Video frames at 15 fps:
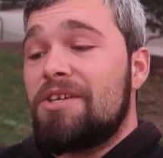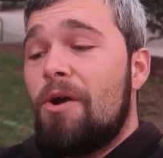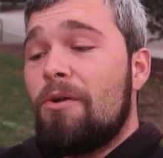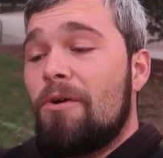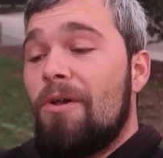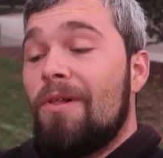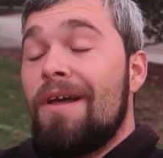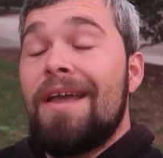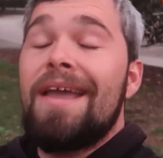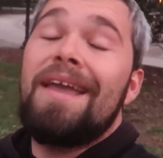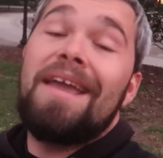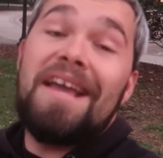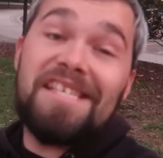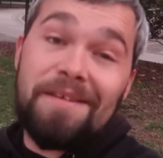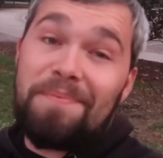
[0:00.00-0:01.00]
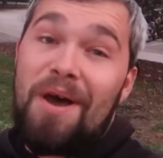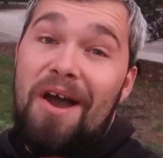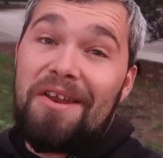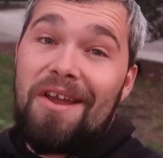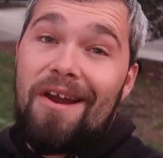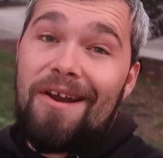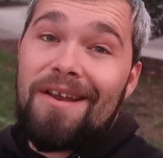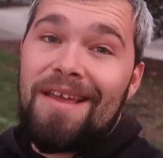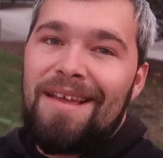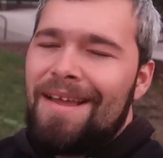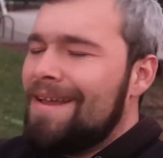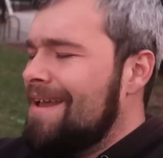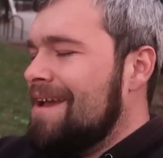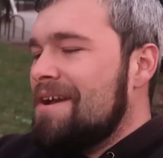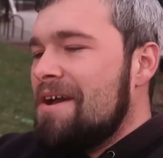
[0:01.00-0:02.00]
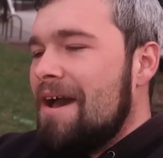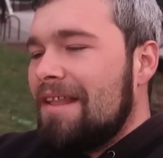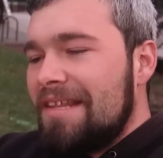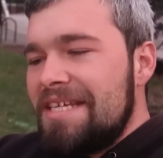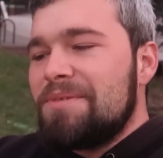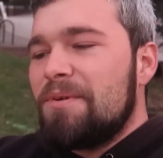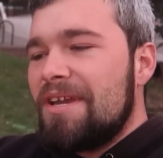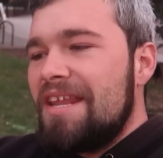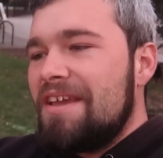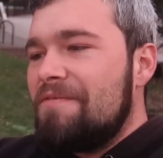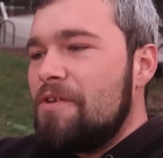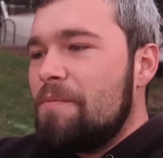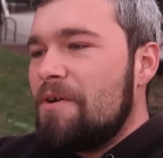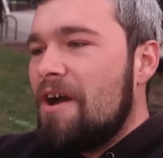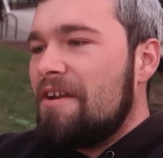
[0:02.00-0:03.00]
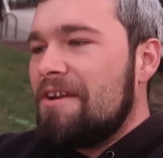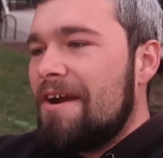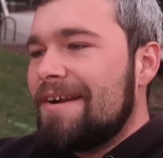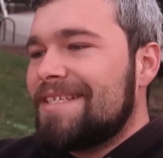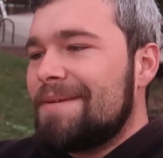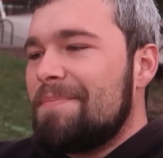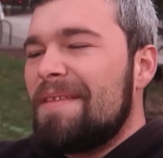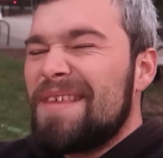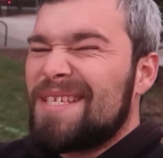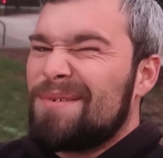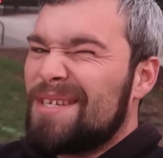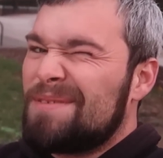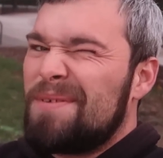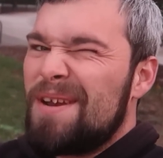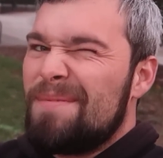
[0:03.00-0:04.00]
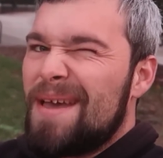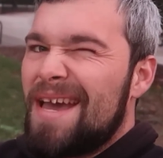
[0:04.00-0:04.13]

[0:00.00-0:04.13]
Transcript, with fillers: in total, is a Pawniard. At least we're getting a few Pawniards, but this one's pretty